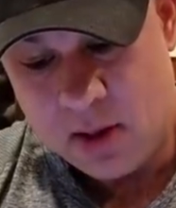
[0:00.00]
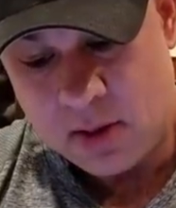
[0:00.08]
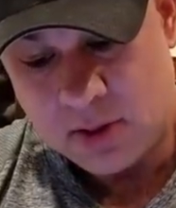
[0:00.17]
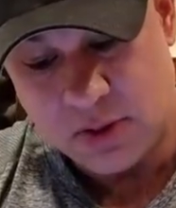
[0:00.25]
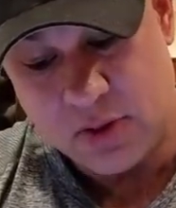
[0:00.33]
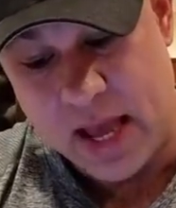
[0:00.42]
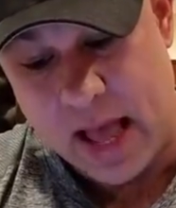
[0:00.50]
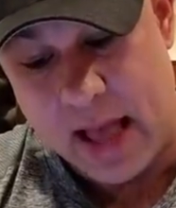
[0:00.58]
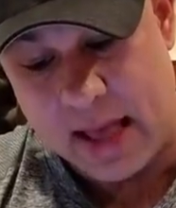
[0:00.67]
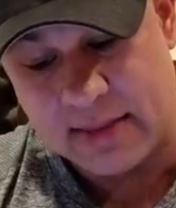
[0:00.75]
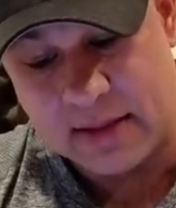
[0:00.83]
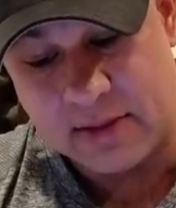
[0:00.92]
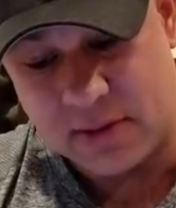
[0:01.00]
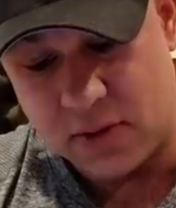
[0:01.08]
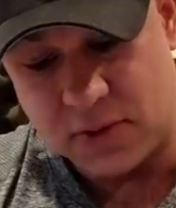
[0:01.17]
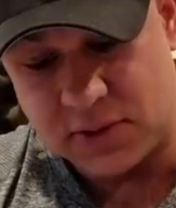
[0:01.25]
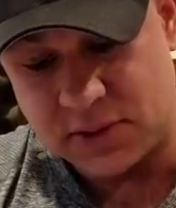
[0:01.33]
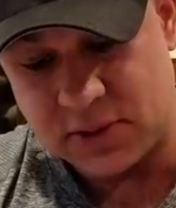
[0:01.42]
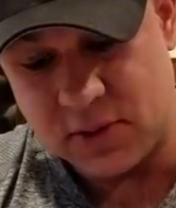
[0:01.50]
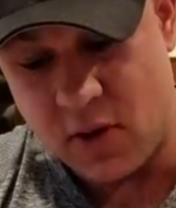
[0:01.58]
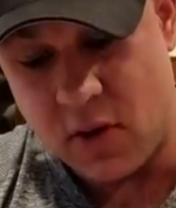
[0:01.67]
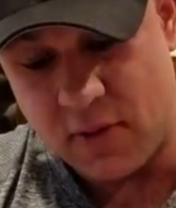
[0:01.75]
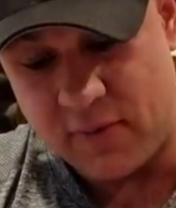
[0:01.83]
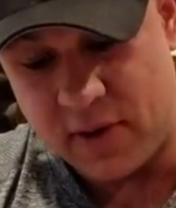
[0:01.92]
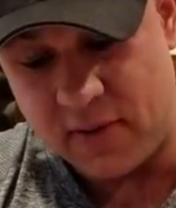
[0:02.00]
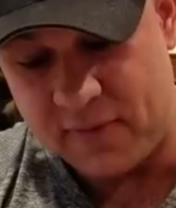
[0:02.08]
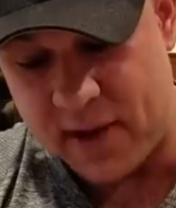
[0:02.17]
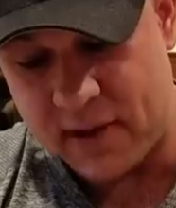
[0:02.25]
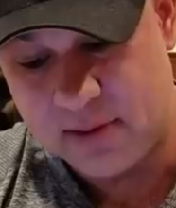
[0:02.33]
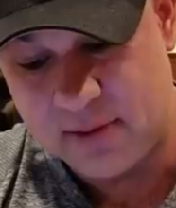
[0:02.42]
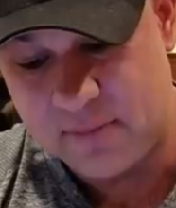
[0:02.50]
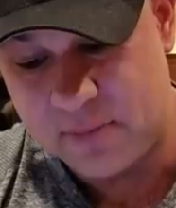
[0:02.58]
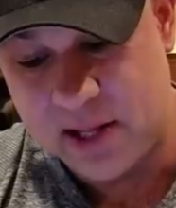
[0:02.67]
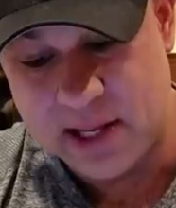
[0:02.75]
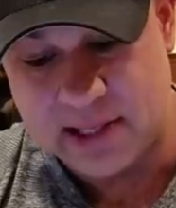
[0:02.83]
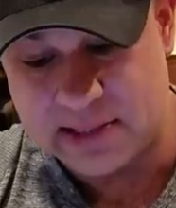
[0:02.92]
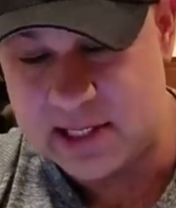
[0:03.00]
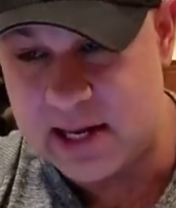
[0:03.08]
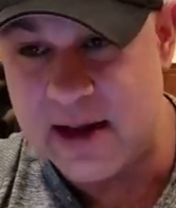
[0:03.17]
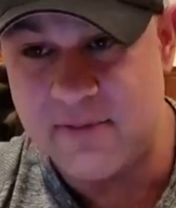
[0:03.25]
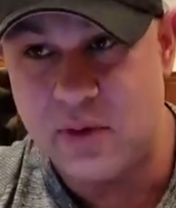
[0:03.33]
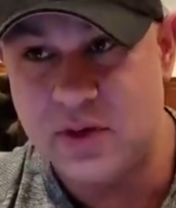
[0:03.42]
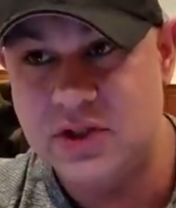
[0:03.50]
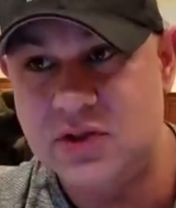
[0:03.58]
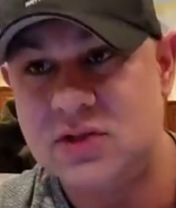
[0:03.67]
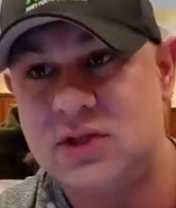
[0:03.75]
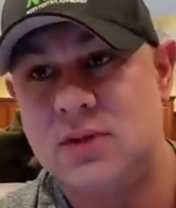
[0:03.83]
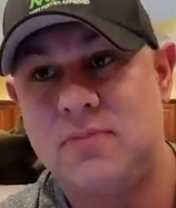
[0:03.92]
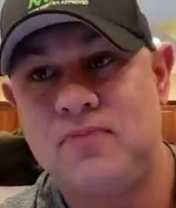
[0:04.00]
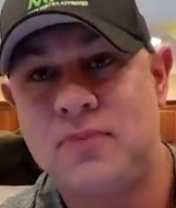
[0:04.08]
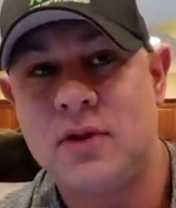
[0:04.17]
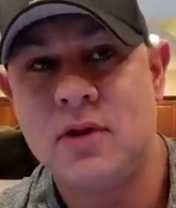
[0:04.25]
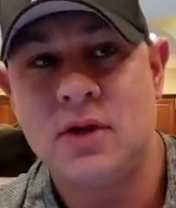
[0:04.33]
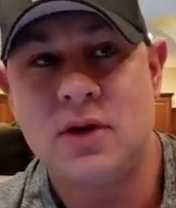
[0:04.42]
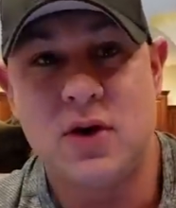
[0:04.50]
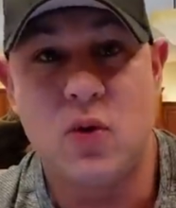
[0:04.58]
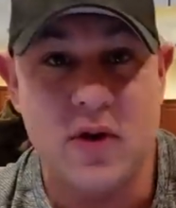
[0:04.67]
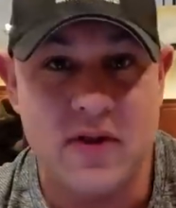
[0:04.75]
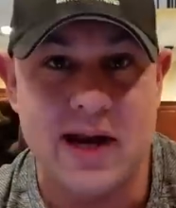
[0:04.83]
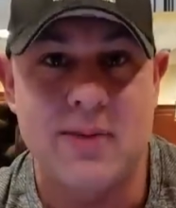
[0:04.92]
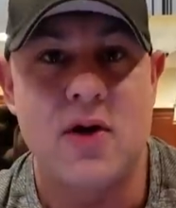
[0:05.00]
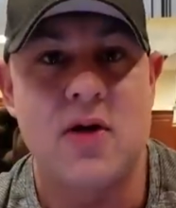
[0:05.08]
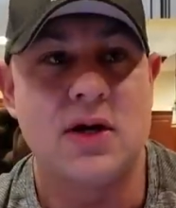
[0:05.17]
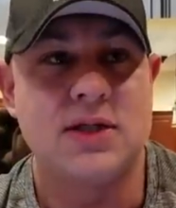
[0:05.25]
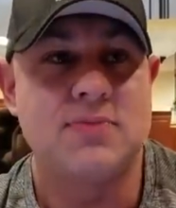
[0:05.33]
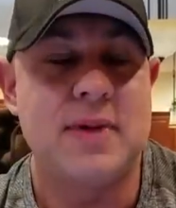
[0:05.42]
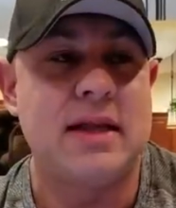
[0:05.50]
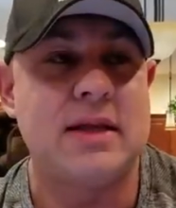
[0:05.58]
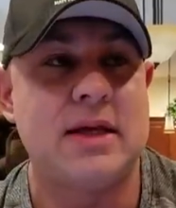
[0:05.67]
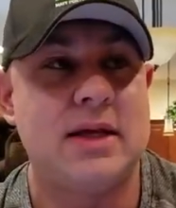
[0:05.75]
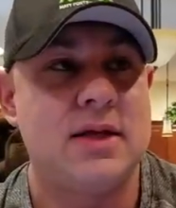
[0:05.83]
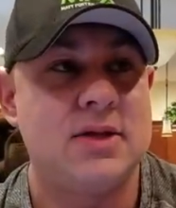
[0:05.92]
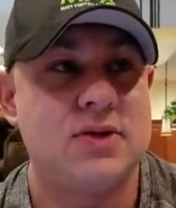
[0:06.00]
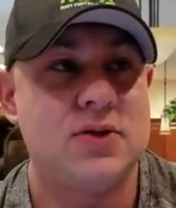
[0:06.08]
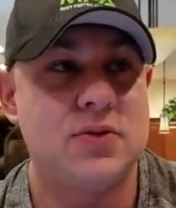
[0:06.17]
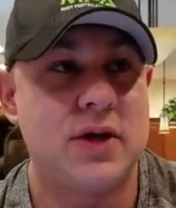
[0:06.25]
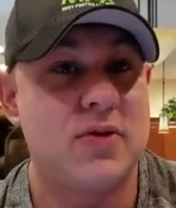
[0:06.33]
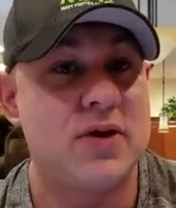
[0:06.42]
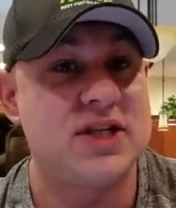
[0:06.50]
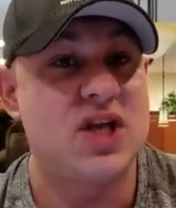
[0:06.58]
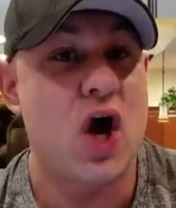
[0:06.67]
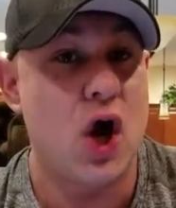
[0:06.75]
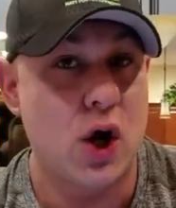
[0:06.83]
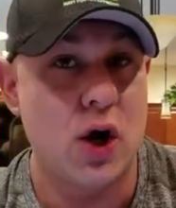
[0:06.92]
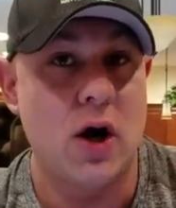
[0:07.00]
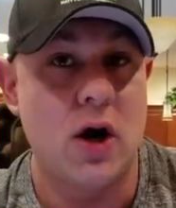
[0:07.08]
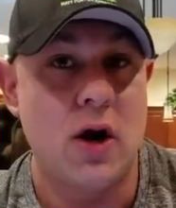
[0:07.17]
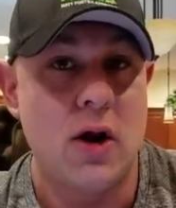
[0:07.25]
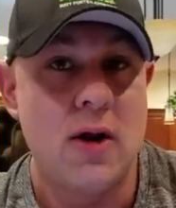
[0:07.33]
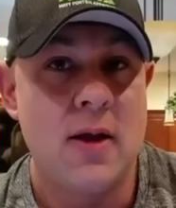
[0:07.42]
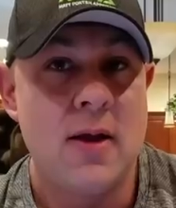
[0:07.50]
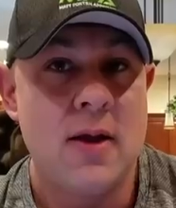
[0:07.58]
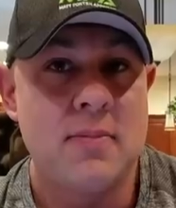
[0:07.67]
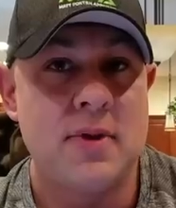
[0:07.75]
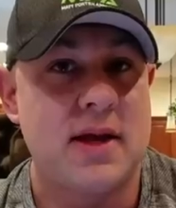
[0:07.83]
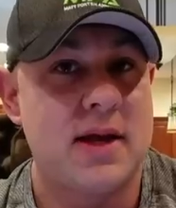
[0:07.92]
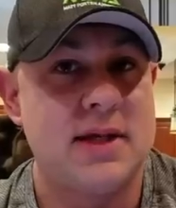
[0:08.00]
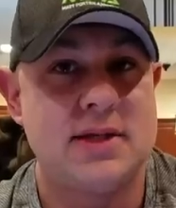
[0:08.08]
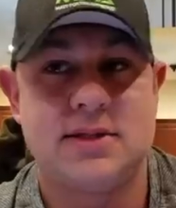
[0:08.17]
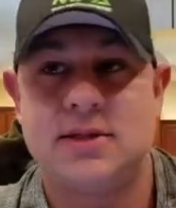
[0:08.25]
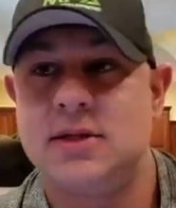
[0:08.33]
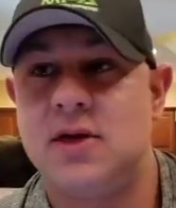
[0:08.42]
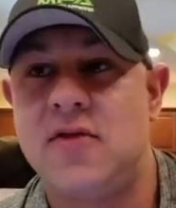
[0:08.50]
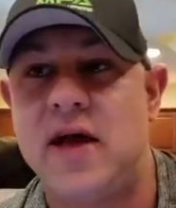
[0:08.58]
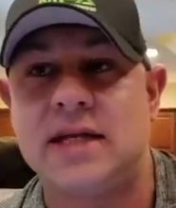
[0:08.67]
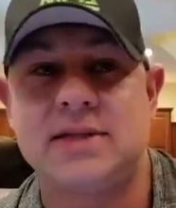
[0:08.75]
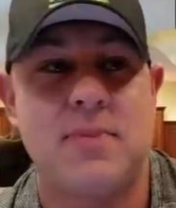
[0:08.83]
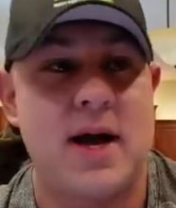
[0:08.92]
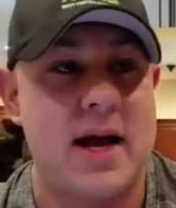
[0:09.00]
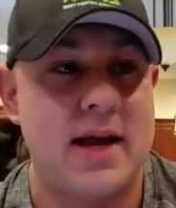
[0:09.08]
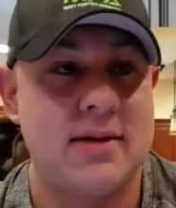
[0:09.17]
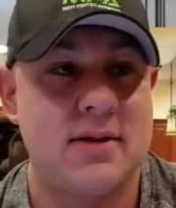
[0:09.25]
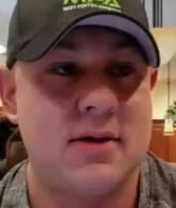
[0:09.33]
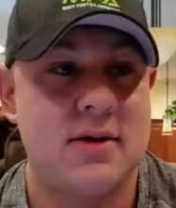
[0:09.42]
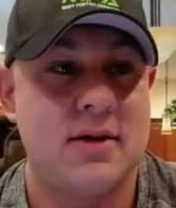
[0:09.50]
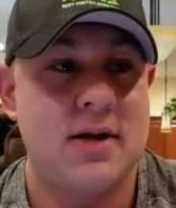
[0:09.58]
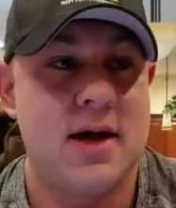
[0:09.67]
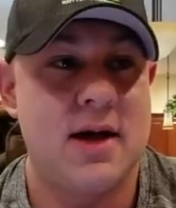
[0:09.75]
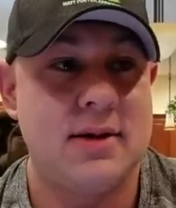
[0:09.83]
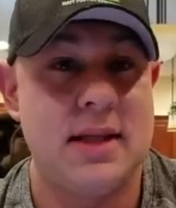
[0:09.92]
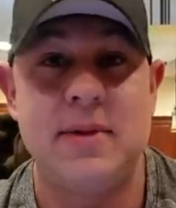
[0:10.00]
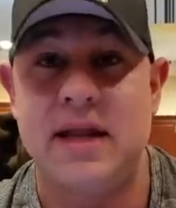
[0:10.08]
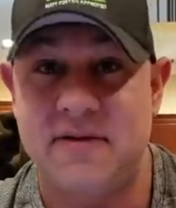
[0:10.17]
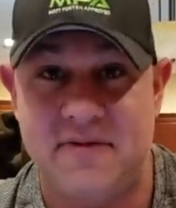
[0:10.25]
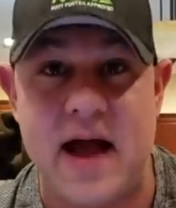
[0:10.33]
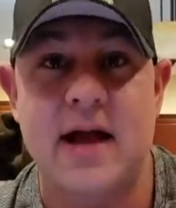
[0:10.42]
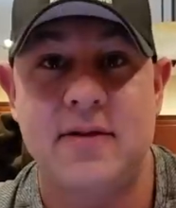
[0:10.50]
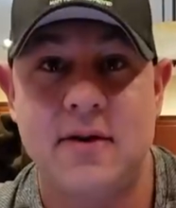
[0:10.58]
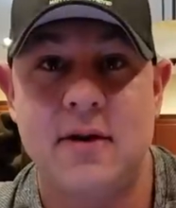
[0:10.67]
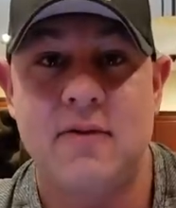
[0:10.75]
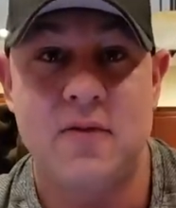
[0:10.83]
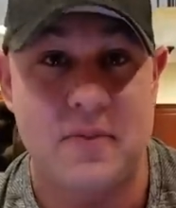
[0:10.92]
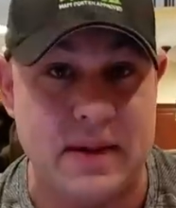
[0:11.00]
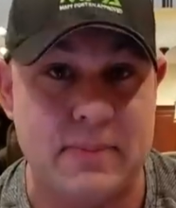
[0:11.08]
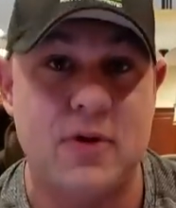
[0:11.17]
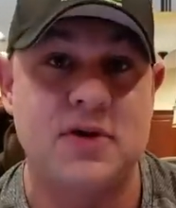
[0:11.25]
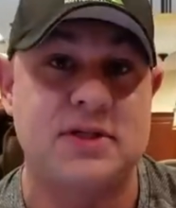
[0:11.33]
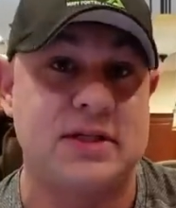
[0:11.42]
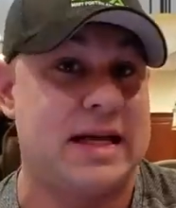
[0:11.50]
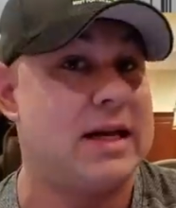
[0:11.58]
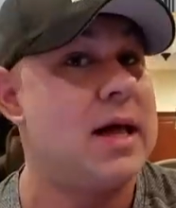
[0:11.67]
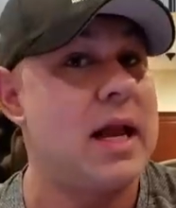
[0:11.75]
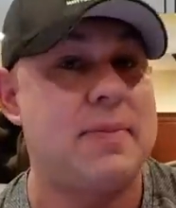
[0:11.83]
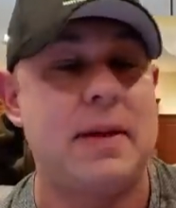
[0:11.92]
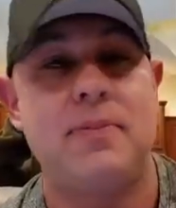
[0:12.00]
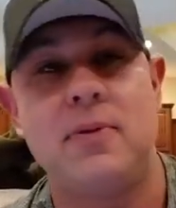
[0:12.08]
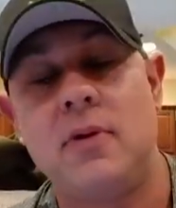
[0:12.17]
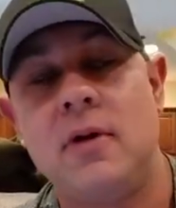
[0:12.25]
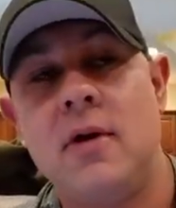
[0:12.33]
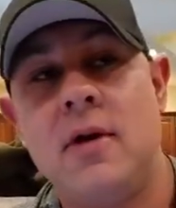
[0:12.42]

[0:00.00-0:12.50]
so yeah, I think those are very effective. But like I said, I've always used them, you know, with anabolics mainly to increase hunger. Mm. Because, you know, that's my uh, limiting factor for me personally, and a lot of people,